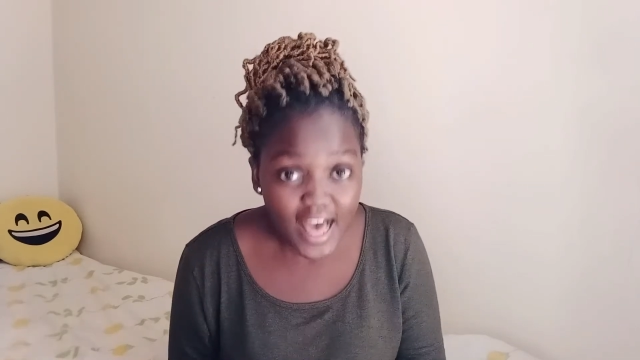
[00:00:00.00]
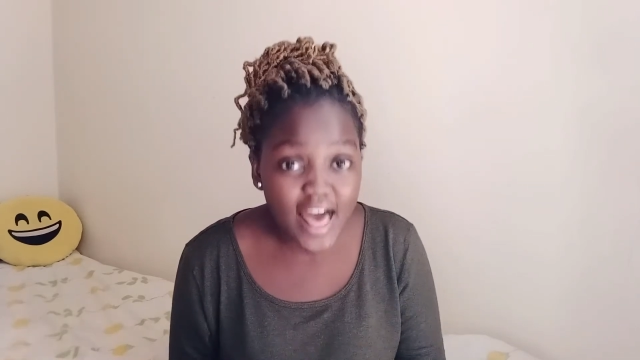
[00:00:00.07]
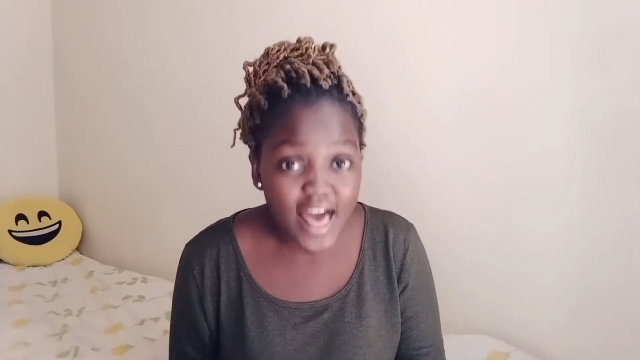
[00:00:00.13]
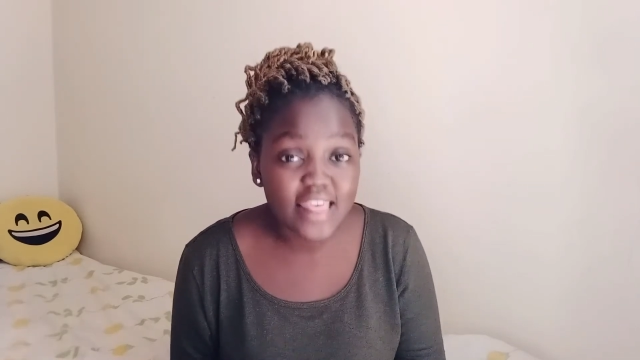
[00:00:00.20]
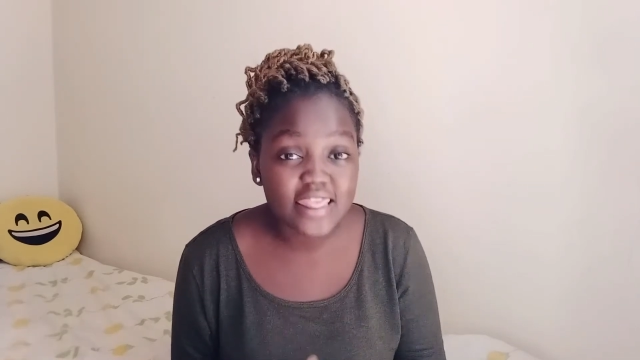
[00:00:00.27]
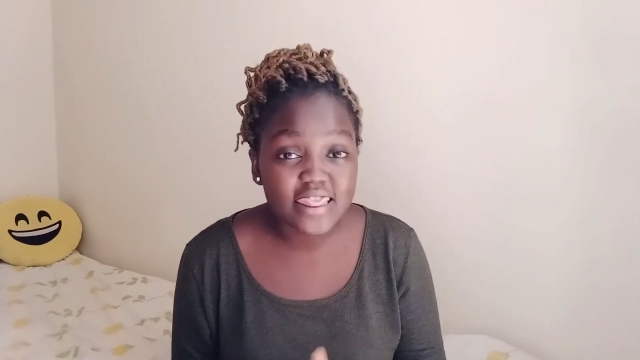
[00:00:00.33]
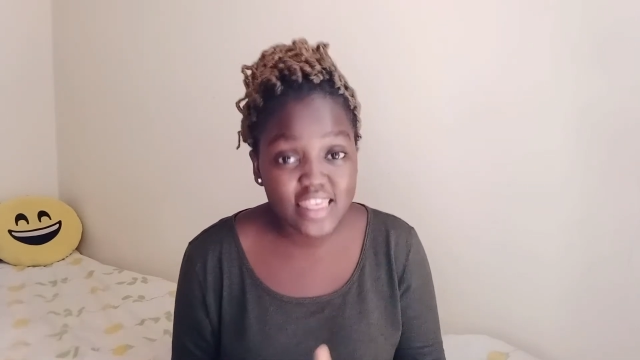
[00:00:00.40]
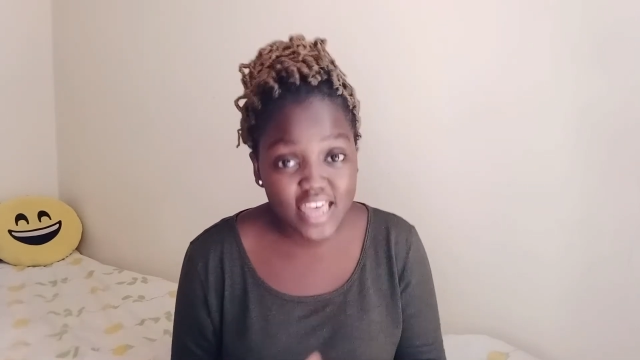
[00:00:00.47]

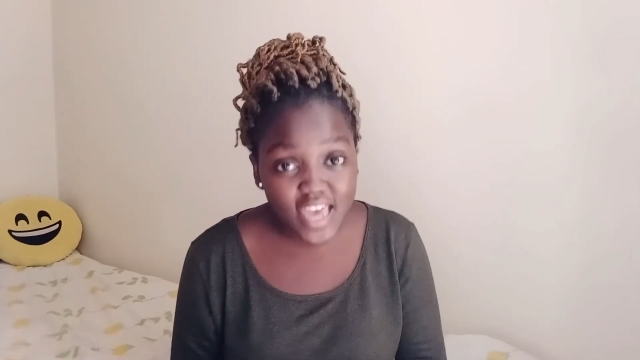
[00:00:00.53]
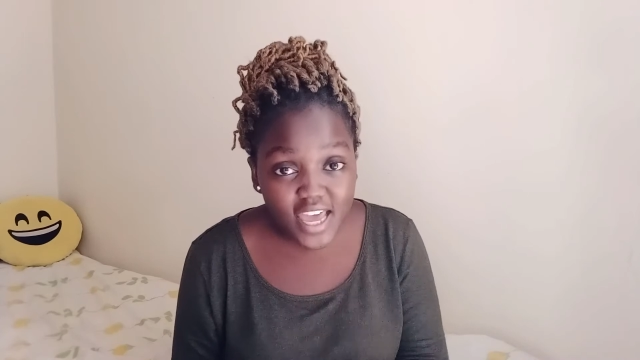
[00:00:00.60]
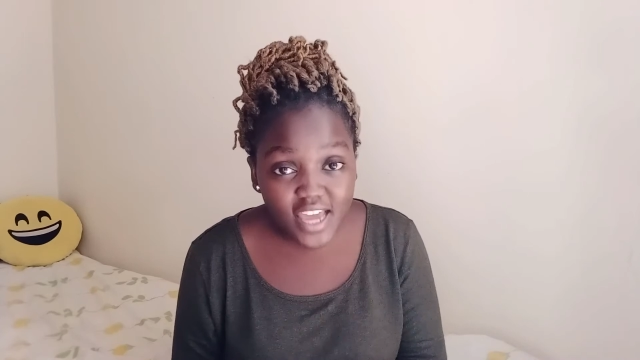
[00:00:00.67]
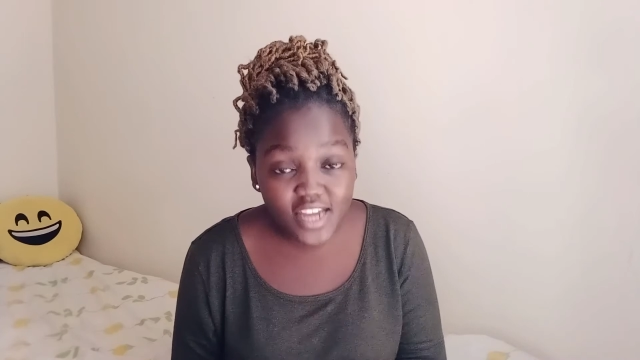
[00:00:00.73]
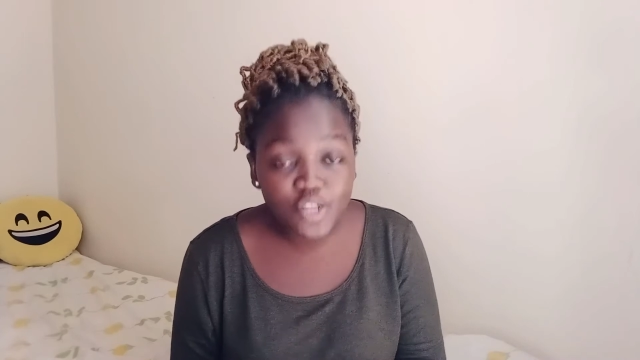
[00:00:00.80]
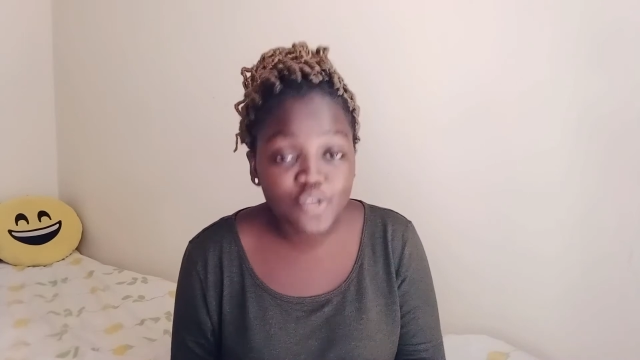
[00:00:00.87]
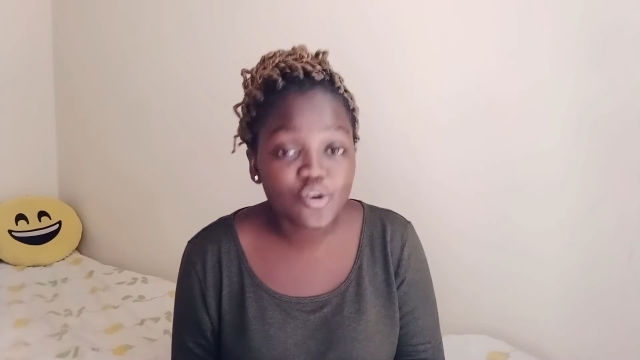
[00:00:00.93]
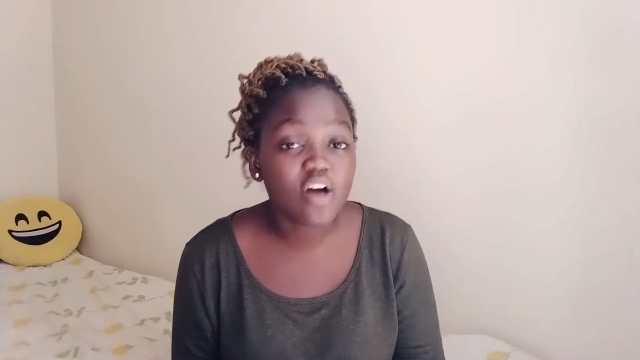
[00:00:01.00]
and
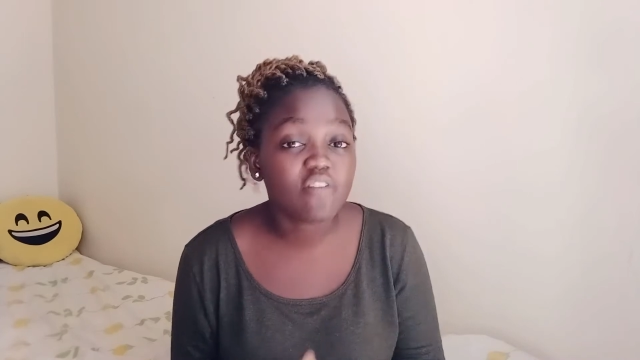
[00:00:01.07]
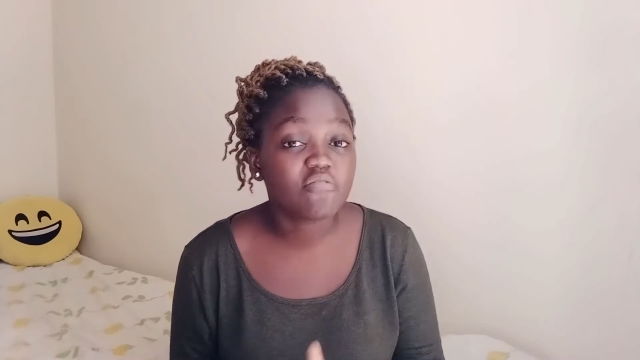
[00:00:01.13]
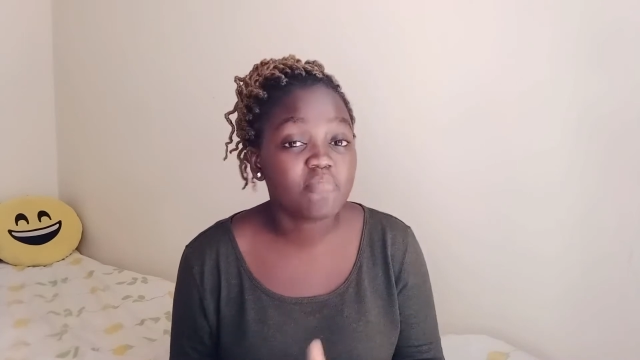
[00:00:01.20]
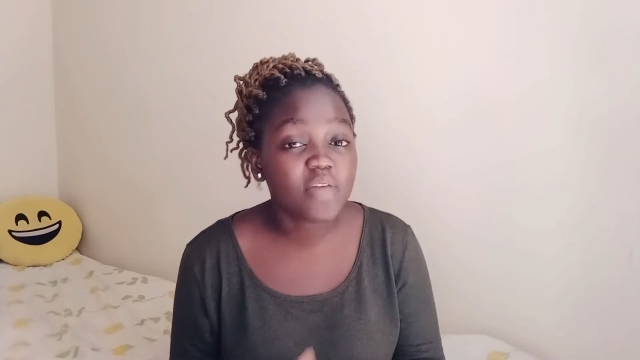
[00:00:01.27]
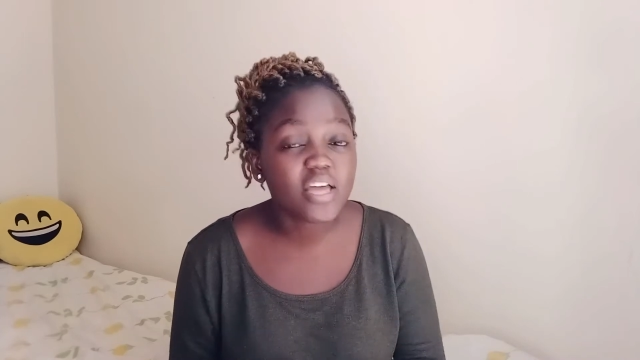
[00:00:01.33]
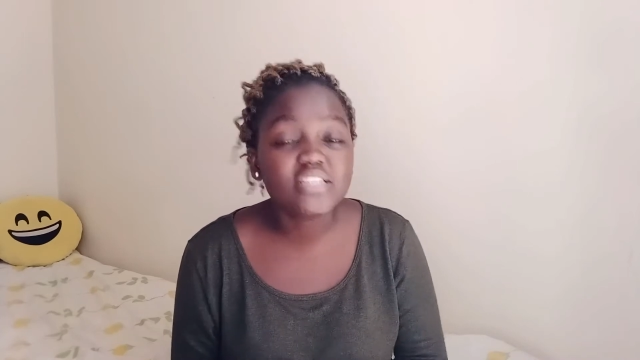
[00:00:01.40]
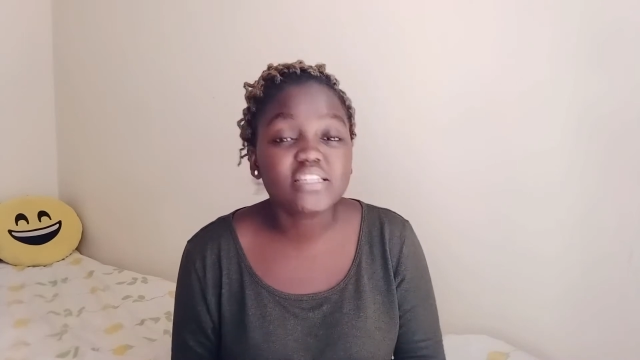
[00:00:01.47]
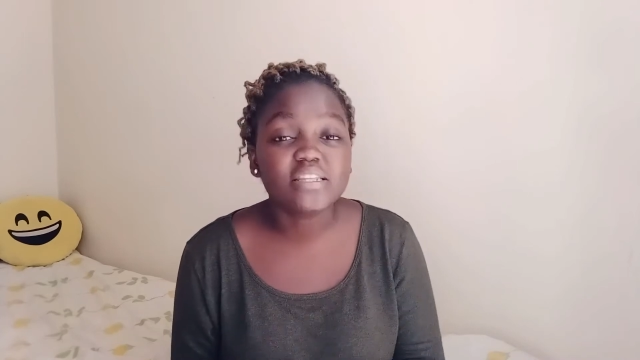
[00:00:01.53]
then you have
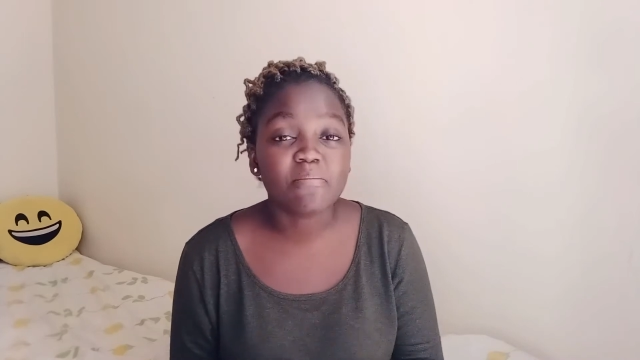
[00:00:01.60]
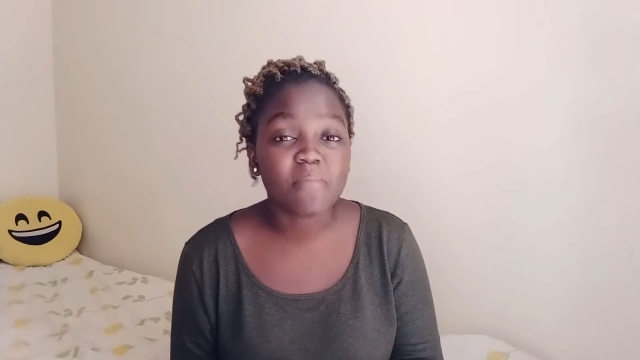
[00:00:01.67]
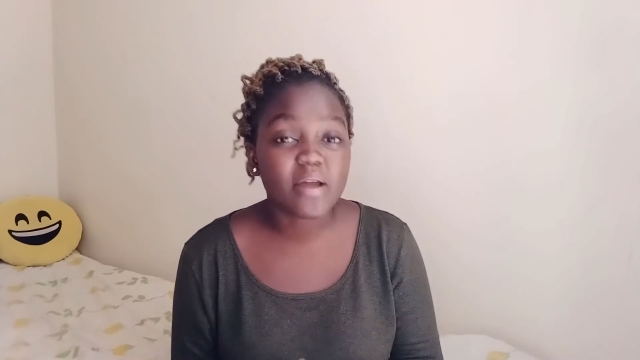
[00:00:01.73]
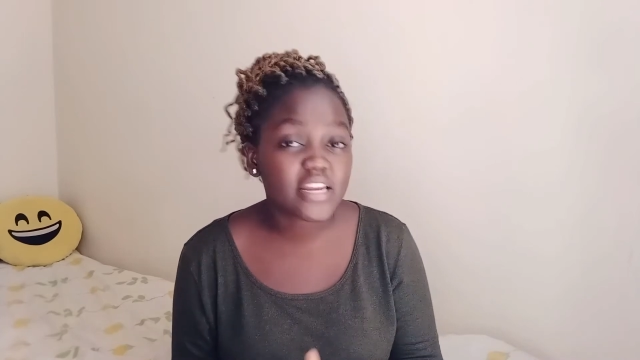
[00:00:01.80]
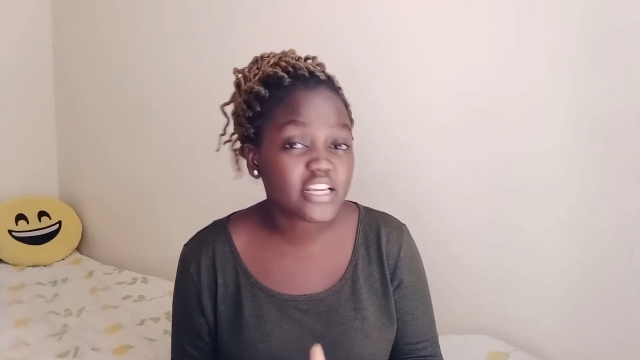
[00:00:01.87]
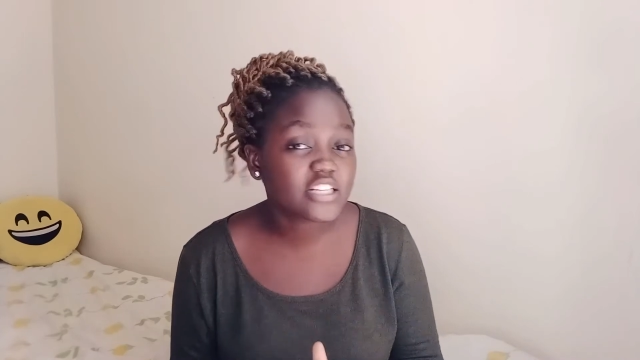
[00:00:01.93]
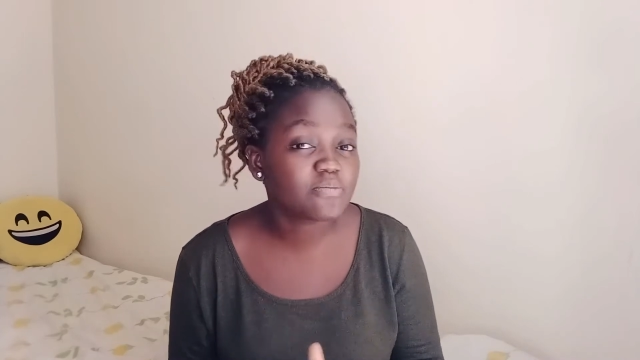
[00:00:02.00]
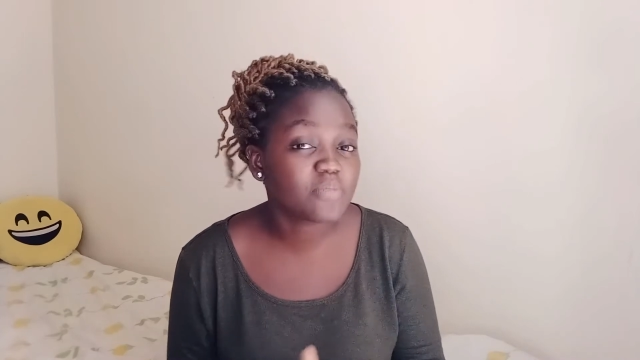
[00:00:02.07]
met the
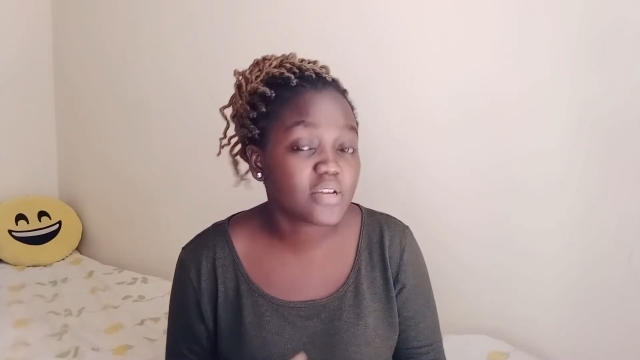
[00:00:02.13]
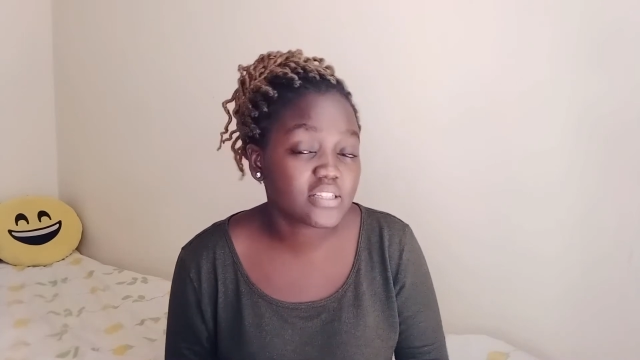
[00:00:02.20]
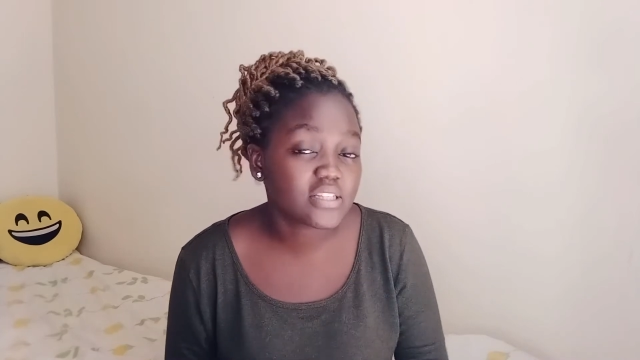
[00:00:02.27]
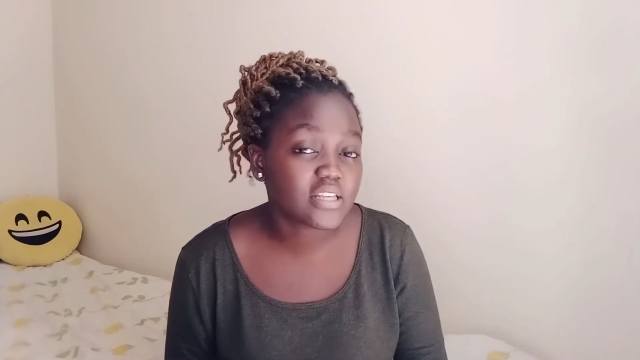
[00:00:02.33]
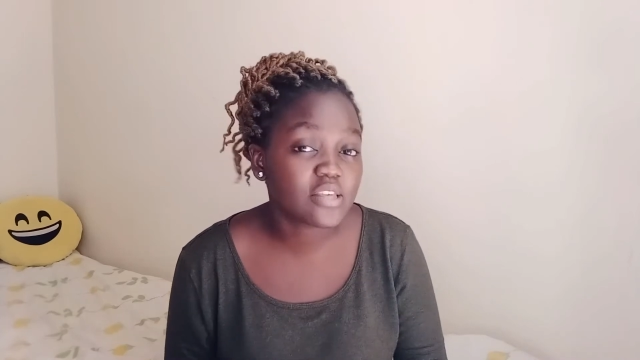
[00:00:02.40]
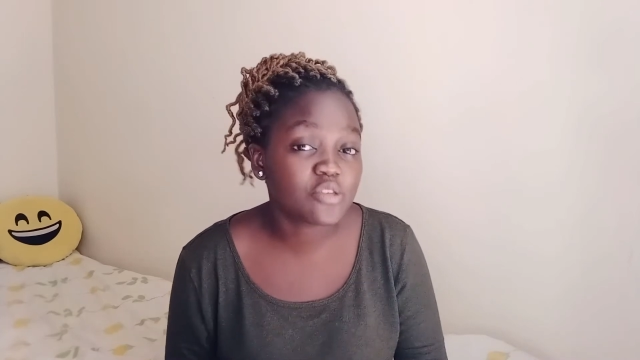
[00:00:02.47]
management,